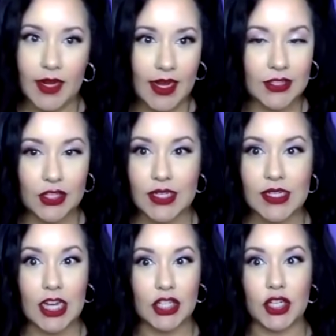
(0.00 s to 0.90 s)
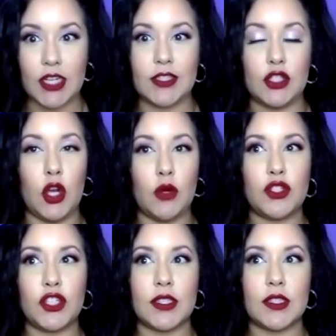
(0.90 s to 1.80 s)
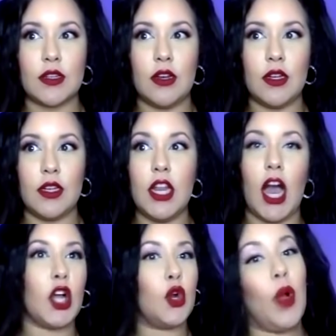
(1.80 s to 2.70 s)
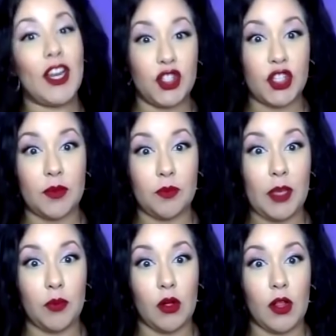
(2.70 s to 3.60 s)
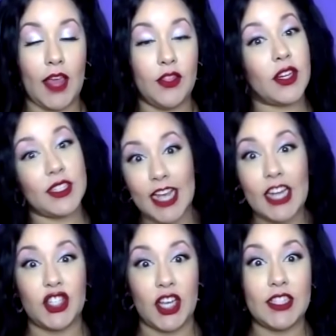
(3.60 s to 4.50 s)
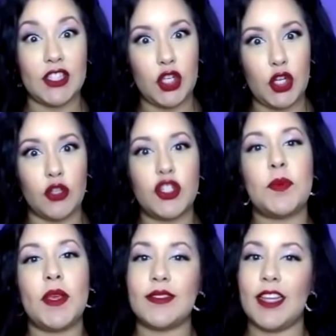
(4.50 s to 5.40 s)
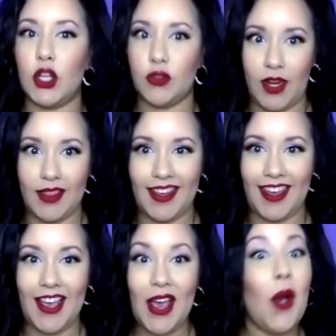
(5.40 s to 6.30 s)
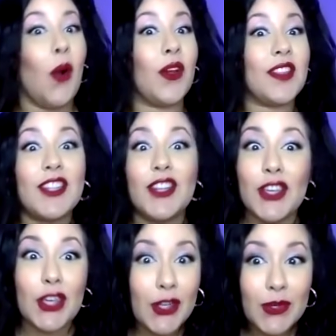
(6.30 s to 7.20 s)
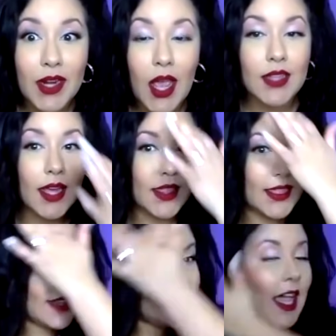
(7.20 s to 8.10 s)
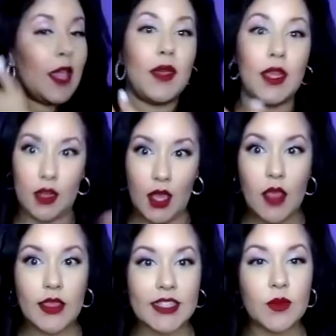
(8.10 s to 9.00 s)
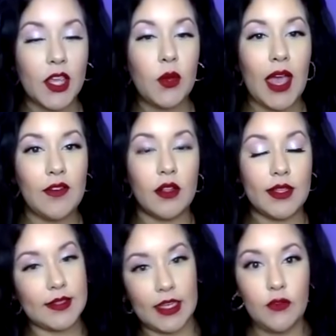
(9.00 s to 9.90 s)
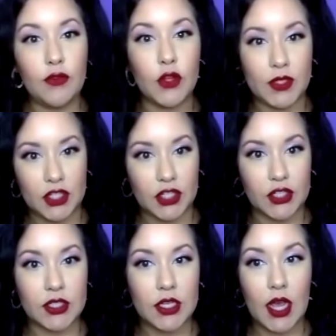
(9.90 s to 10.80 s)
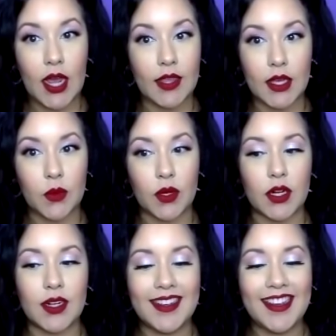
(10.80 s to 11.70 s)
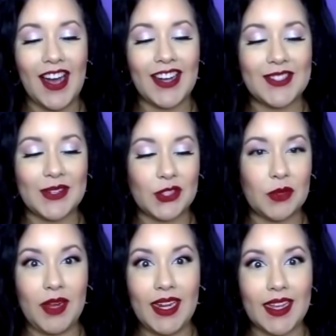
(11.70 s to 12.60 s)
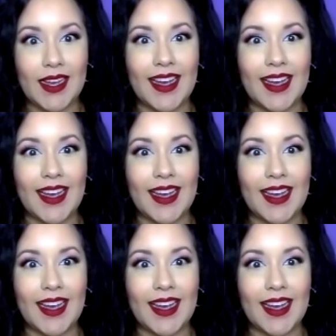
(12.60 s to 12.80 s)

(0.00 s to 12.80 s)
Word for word: has good intentions. Don't just not question people and their intentions, you know, just because they look friendly or they look cute. Like, that's why you have all these influencers, I hate that word, on social media